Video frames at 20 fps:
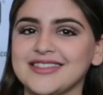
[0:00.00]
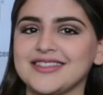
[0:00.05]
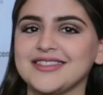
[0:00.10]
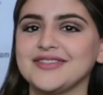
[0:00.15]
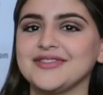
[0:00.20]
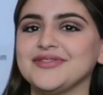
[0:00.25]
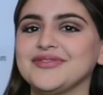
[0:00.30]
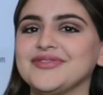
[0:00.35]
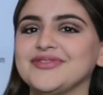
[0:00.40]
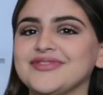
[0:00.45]

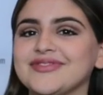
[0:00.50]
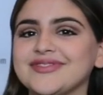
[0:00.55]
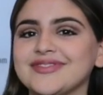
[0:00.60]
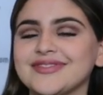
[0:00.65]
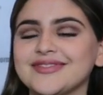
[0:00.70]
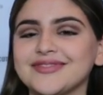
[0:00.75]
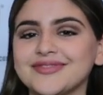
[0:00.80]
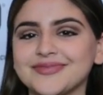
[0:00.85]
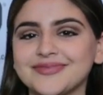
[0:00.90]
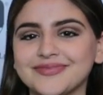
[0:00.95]

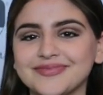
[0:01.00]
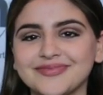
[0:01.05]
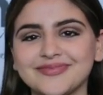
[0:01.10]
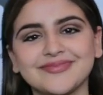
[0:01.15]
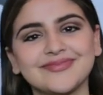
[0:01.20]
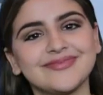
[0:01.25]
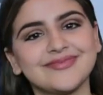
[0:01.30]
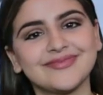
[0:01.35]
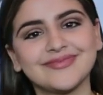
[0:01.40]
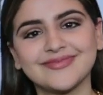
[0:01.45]

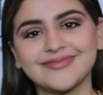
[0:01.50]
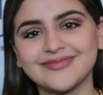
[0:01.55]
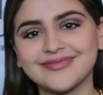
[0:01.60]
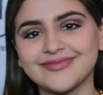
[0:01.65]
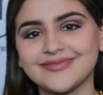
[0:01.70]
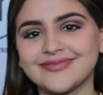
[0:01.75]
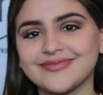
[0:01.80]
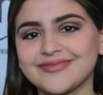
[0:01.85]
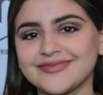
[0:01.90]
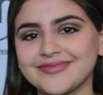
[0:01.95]

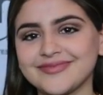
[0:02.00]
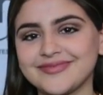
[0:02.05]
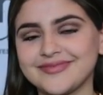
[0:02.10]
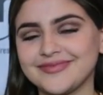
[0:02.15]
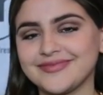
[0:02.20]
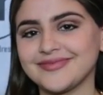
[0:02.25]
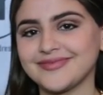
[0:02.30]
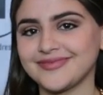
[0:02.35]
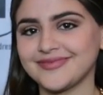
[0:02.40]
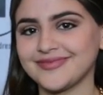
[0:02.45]

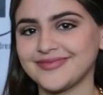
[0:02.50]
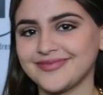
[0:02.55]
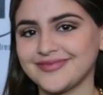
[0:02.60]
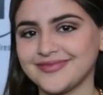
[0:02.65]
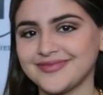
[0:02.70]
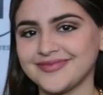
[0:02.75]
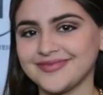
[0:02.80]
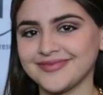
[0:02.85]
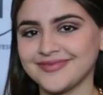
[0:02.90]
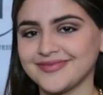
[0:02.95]

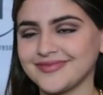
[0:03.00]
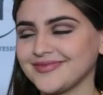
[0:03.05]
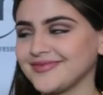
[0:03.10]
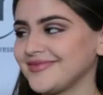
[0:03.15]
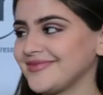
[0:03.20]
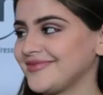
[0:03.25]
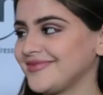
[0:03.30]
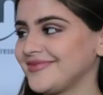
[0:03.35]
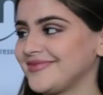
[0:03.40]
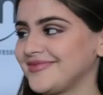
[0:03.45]

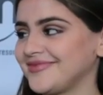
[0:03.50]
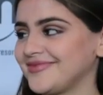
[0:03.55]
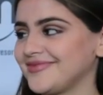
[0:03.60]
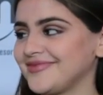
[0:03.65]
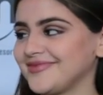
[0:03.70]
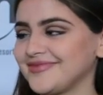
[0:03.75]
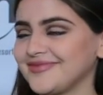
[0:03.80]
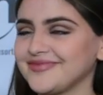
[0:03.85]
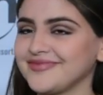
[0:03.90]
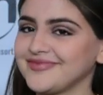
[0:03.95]

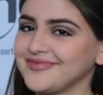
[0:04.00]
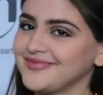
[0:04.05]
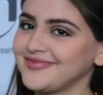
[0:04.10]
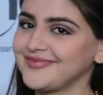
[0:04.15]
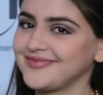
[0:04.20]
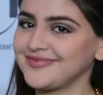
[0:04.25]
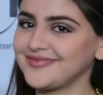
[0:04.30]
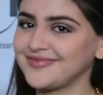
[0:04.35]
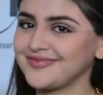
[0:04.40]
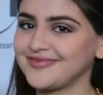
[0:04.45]

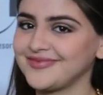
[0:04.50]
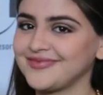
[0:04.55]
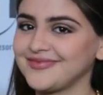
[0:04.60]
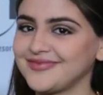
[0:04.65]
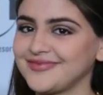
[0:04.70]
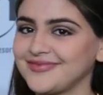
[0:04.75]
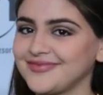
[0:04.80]
[no speech]